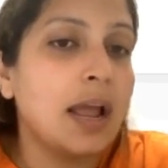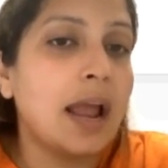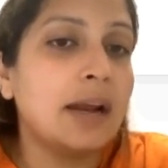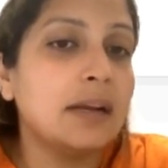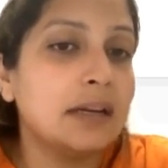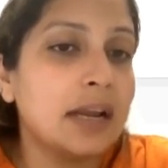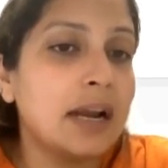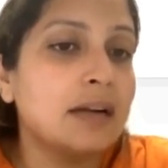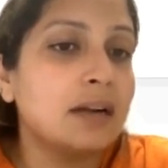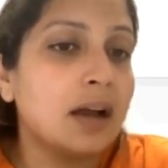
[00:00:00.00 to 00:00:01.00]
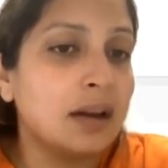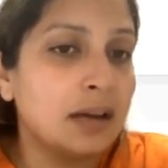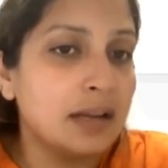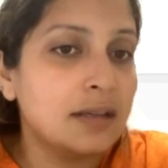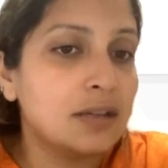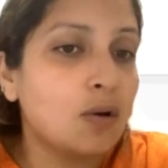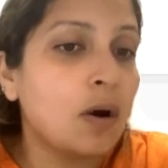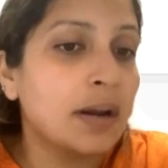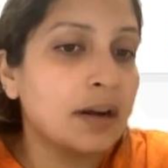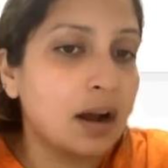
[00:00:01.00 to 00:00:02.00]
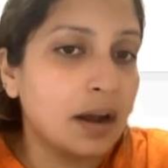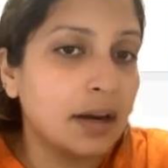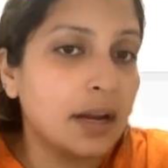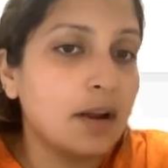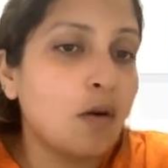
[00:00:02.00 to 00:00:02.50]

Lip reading: and create a list or an array